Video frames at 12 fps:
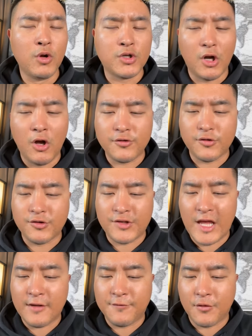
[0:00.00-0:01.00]
which also
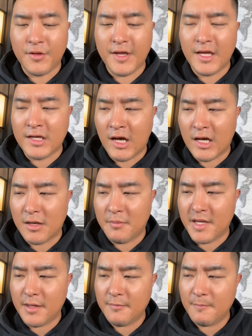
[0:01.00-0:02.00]
stands for the
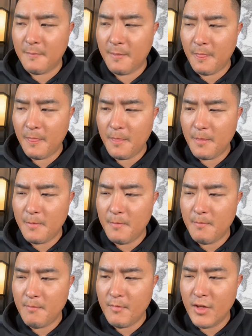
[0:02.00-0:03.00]
economy.
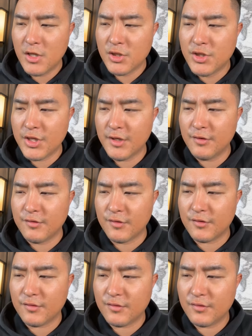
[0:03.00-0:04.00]

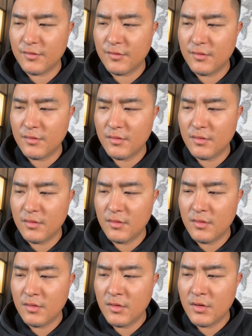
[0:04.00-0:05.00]
Jesus,
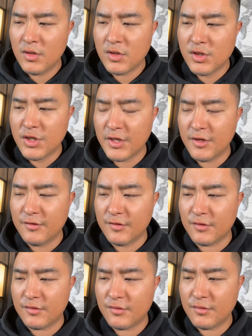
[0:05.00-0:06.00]

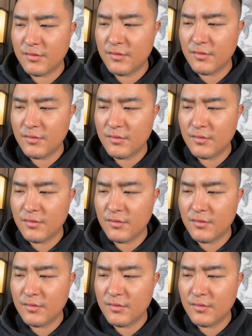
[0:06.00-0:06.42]
Jesus.